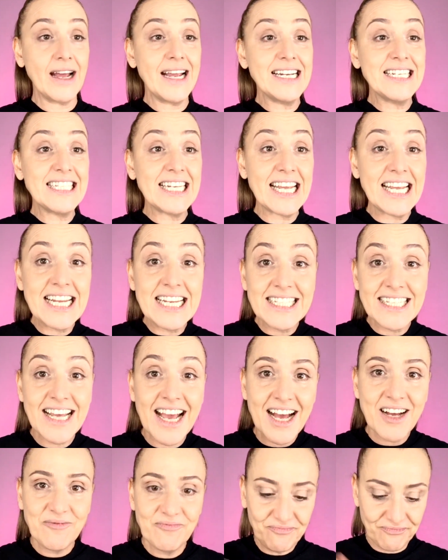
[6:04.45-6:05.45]
It's easier.
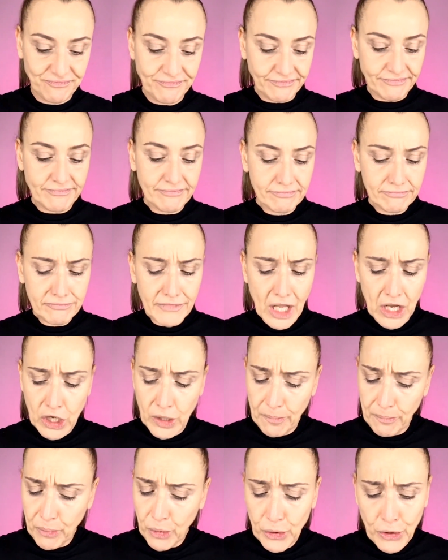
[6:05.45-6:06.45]
I
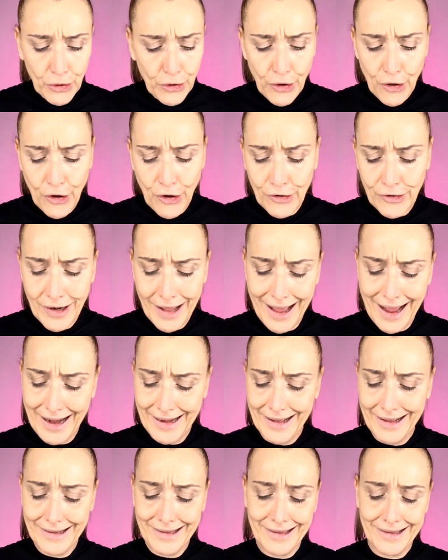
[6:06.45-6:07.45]
can put it on and
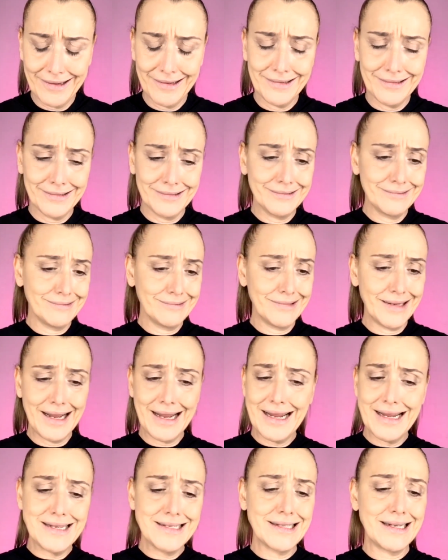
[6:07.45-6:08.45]
I can
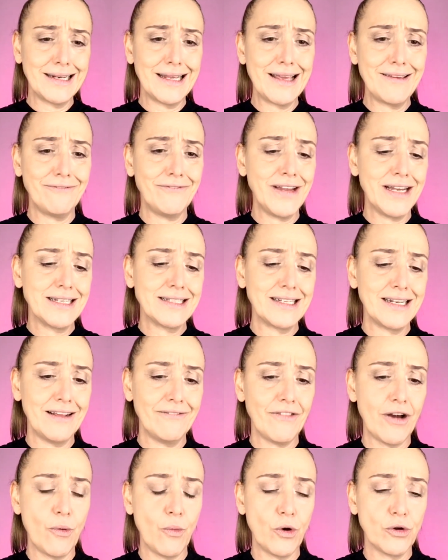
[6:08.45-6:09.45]
easily fix it
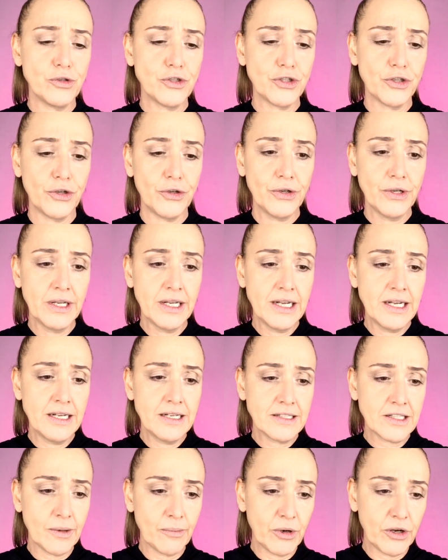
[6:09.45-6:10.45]
if I want to.
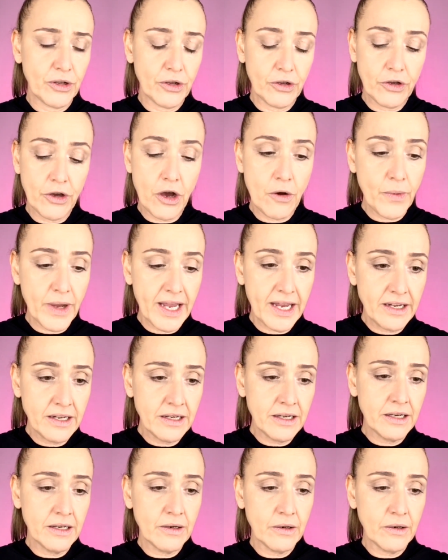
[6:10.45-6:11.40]
So I'm going to go in.